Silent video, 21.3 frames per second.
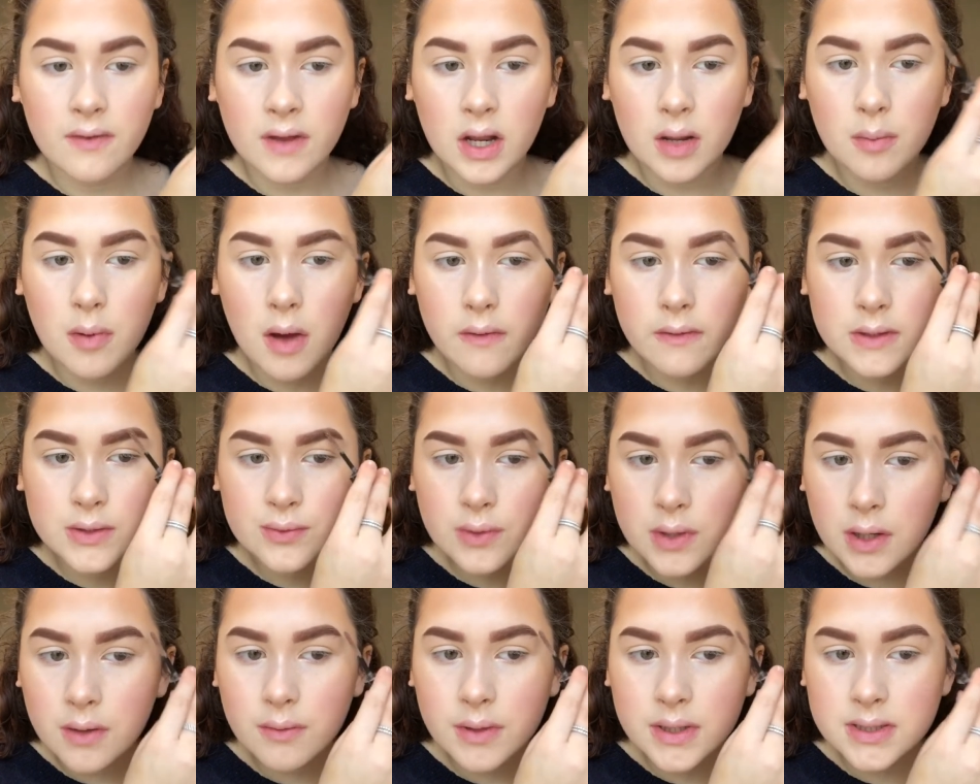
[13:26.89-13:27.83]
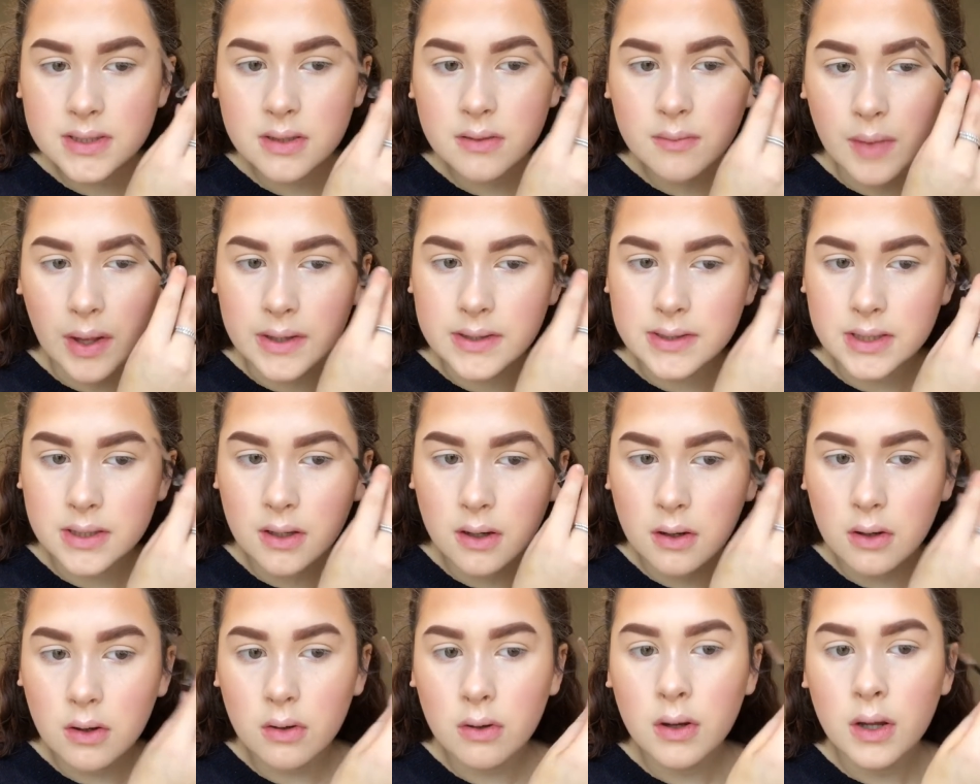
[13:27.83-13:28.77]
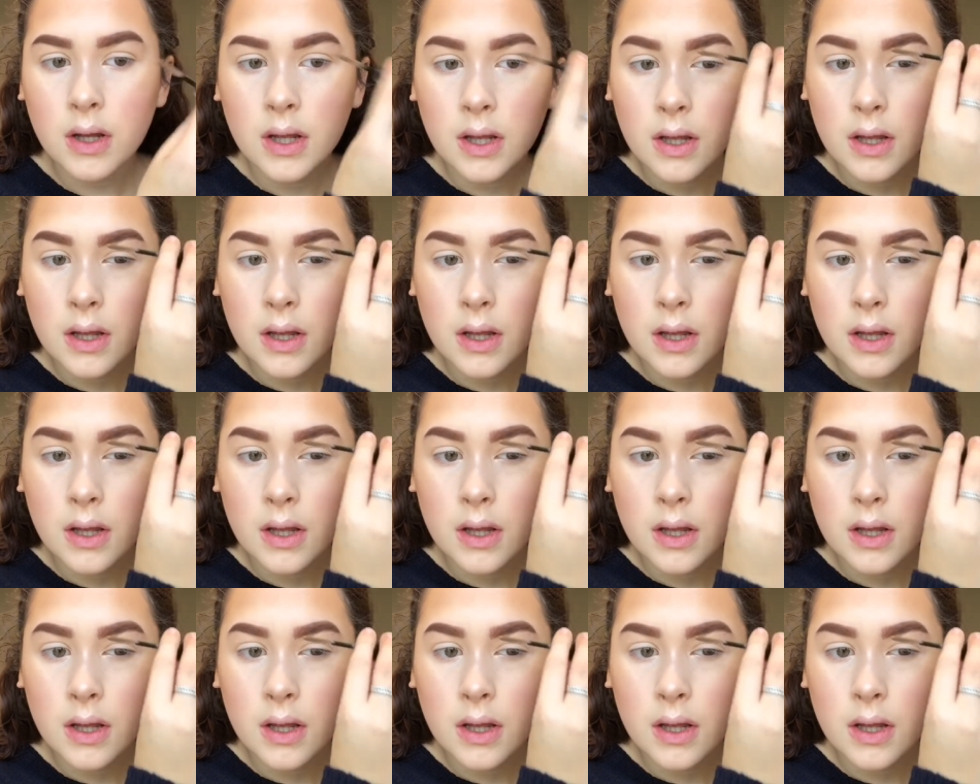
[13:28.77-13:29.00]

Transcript: And I bought this when I went to Mexico,